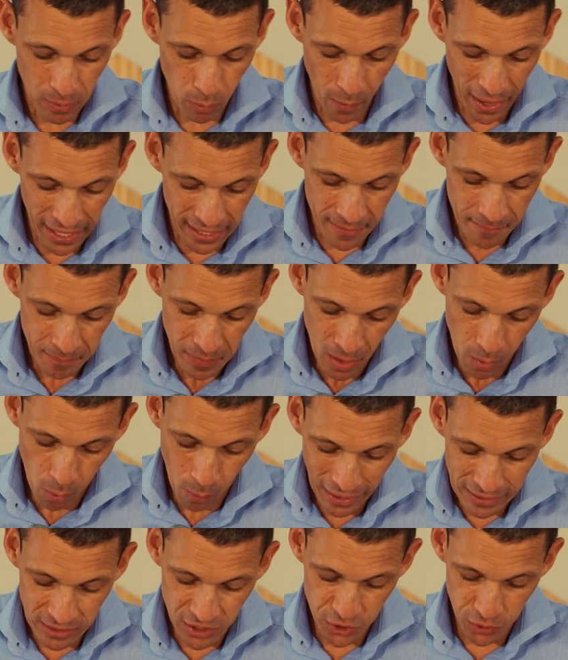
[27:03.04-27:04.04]
when
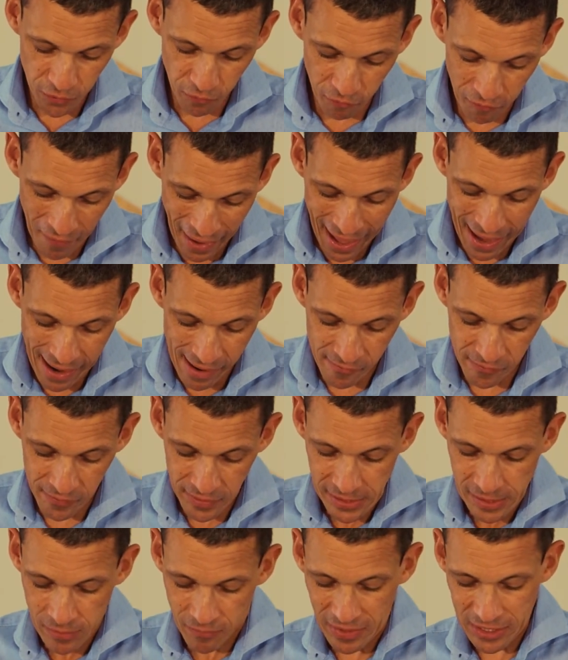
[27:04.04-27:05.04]
1 John
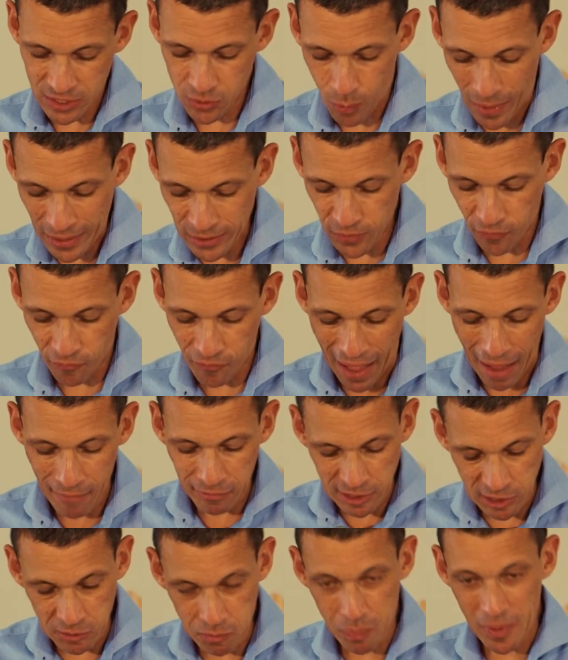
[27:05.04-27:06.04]
5 verse 1 to
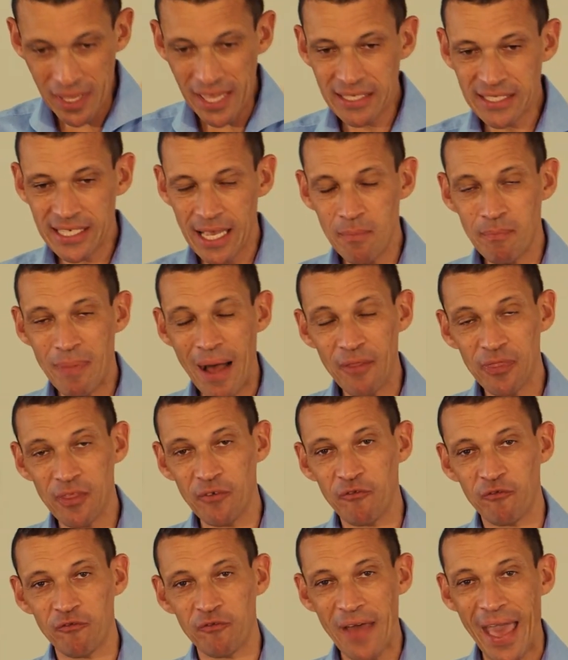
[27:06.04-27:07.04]
5 speaks about
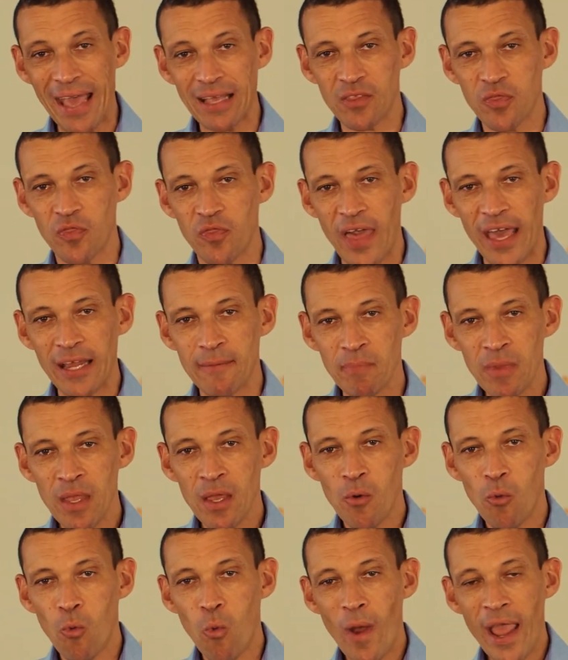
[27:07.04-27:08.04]
the fact that
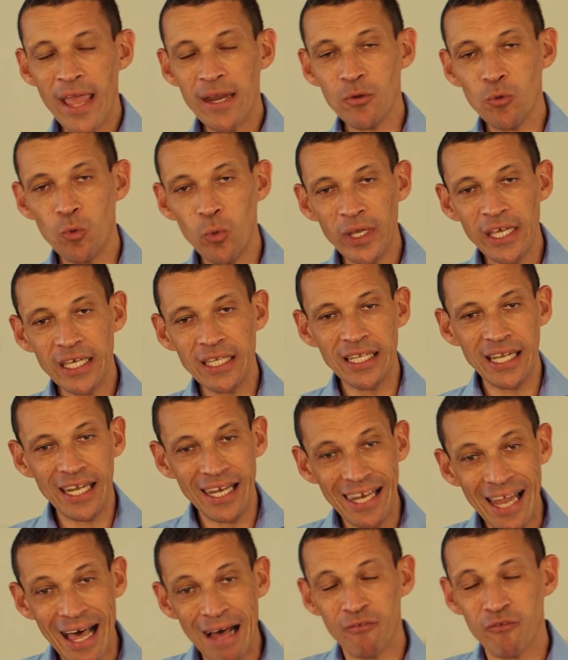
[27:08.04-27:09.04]
when we
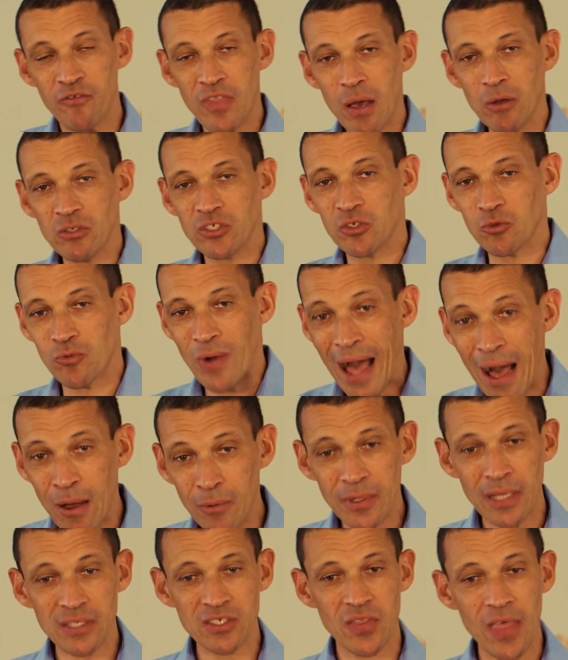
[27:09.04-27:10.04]
love those
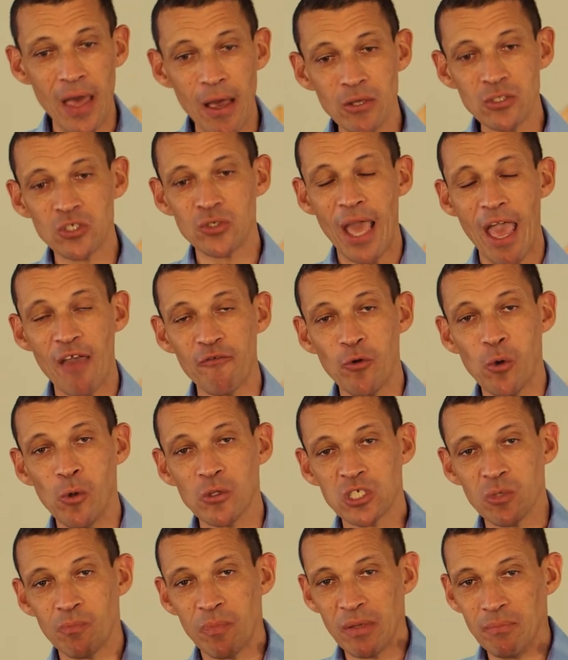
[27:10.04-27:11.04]
around us, those who have
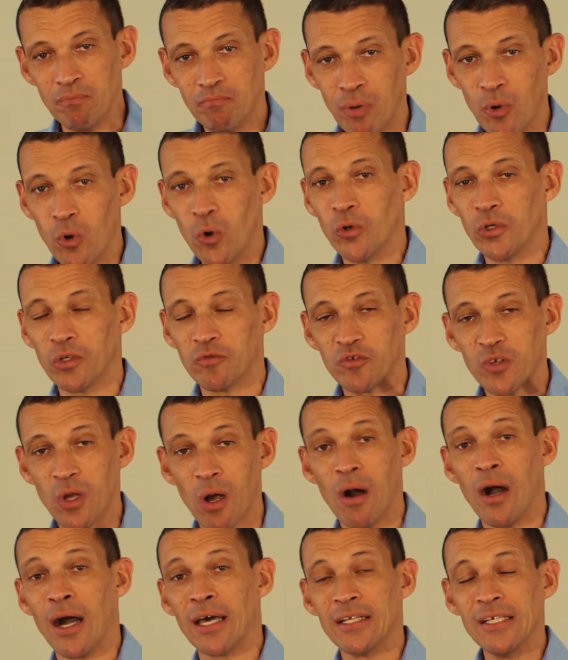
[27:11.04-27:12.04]
also been born of
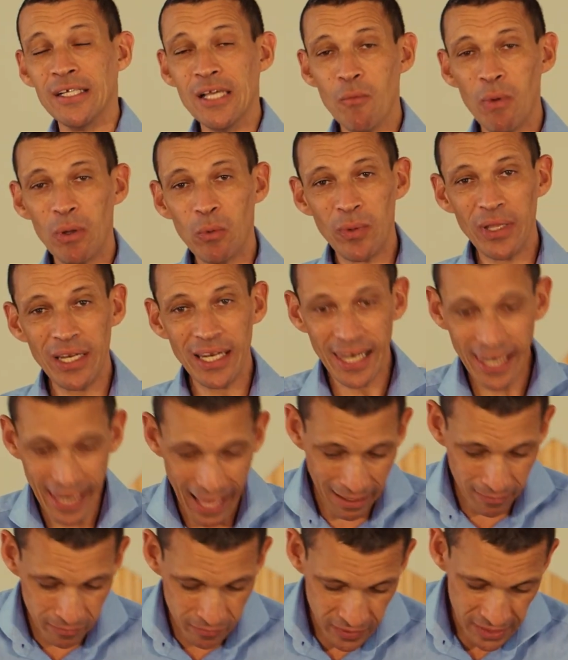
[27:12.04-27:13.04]
God, when we
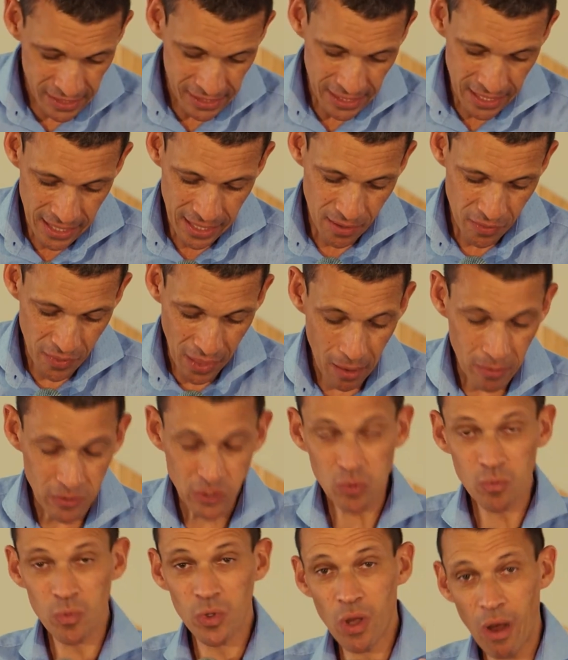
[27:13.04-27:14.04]
love
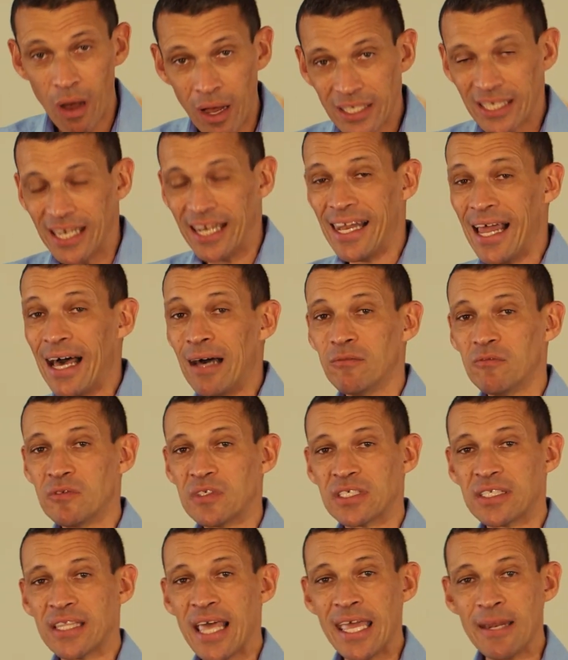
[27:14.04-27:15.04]
those whom God
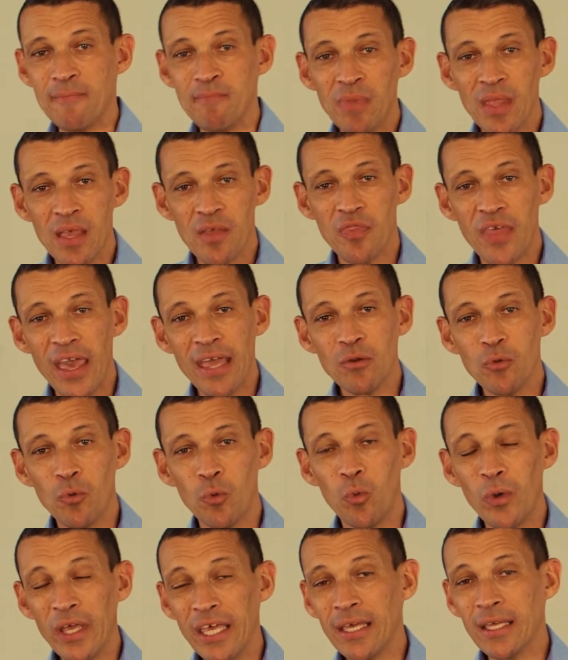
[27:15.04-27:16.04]
loves, then
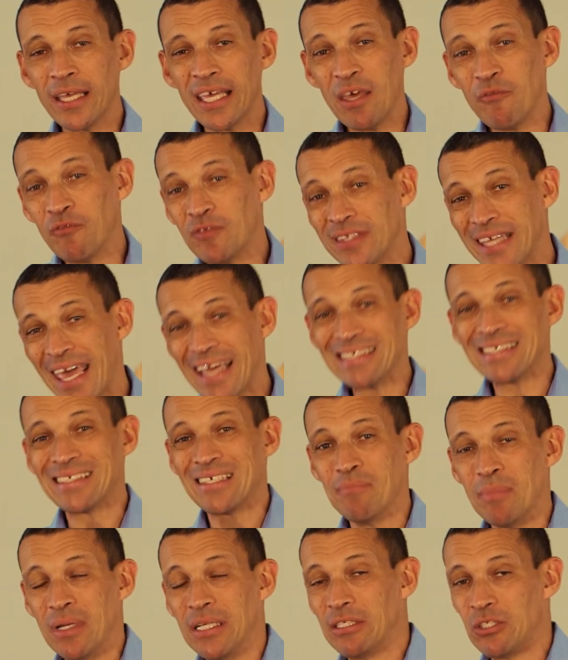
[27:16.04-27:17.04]
we give
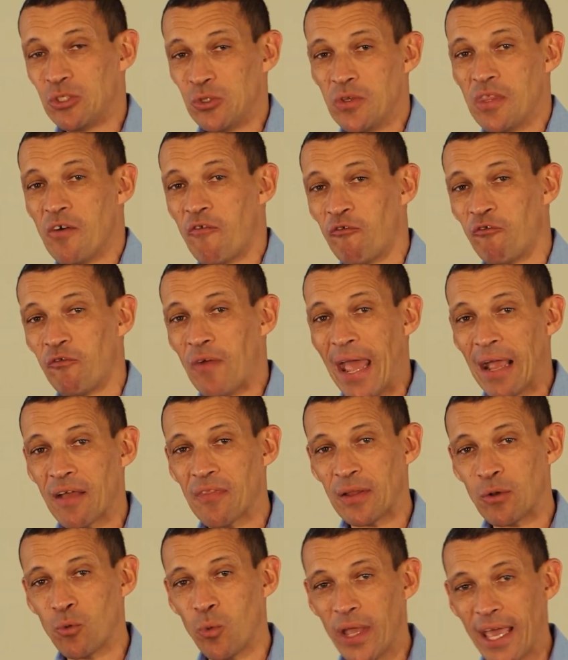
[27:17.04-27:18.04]
testament to the fact
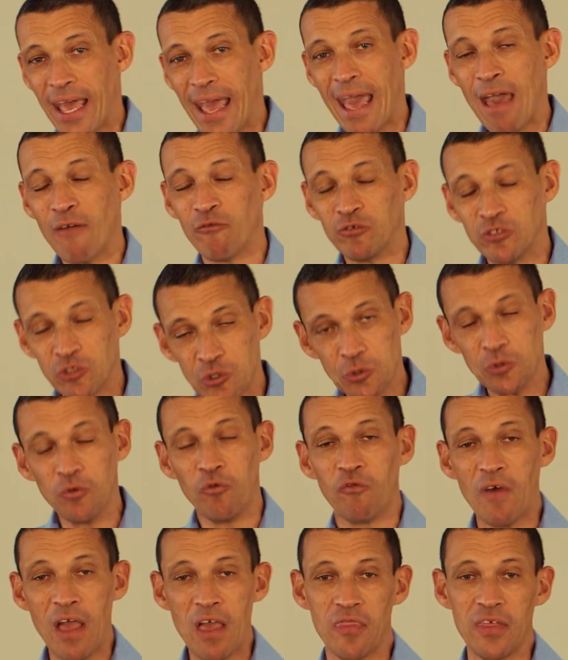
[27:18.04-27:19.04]
that we have true
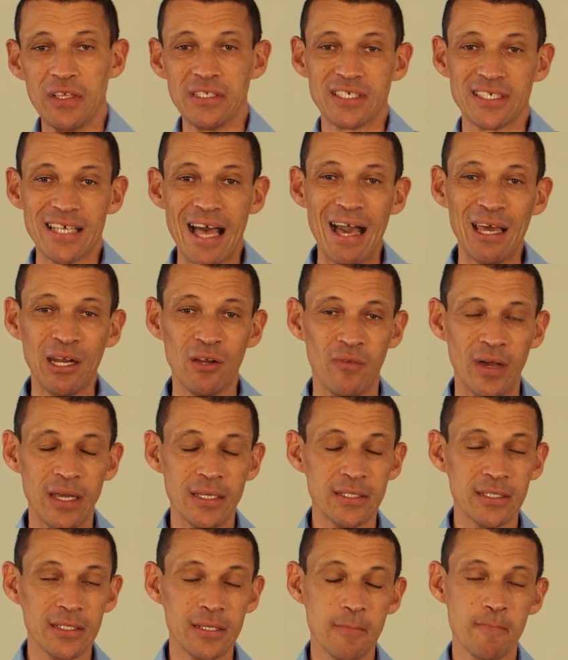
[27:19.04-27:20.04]
faith inside of
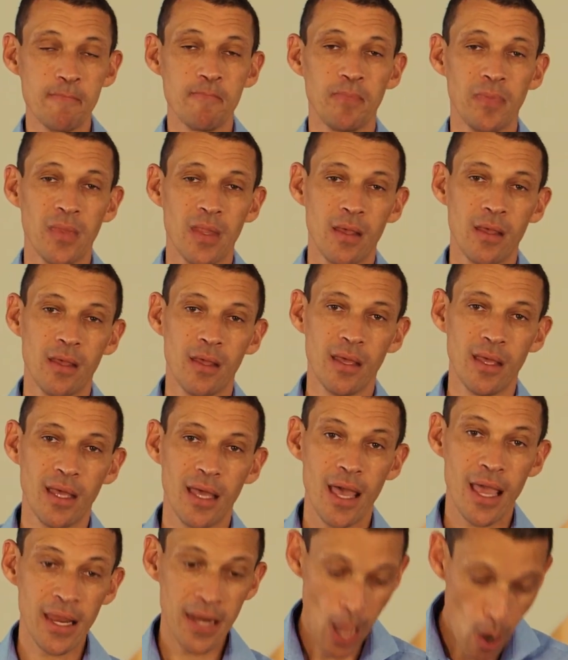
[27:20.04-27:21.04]
us
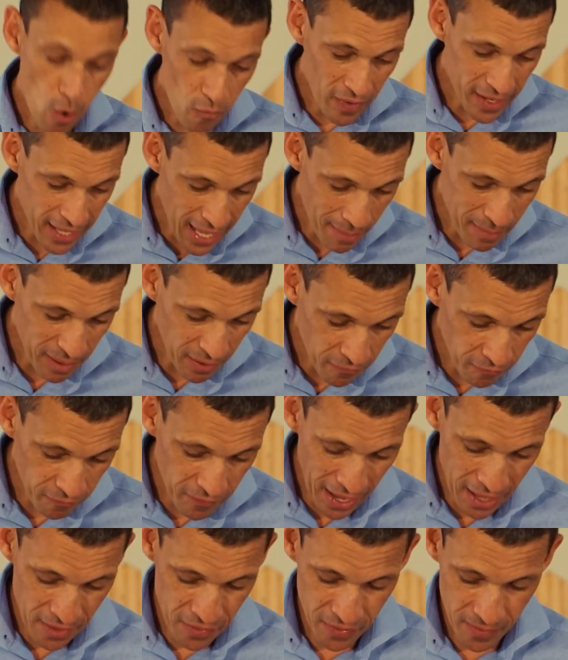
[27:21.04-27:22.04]
and overcoming
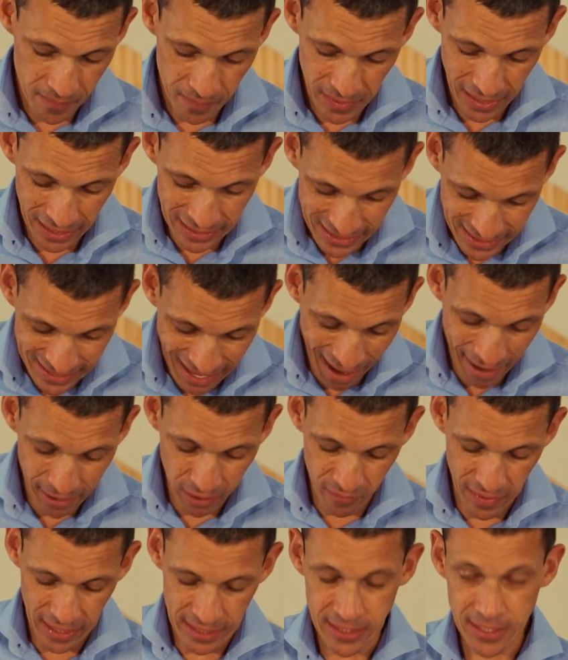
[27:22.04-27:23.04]
faith inside
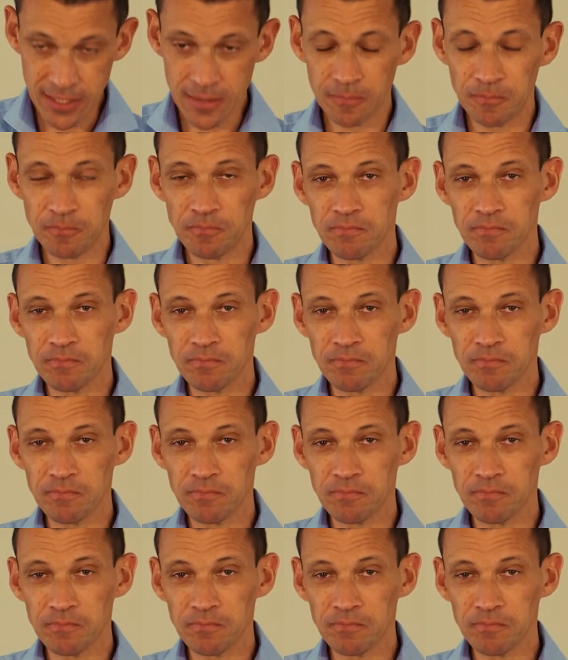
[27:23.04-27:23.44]
of us.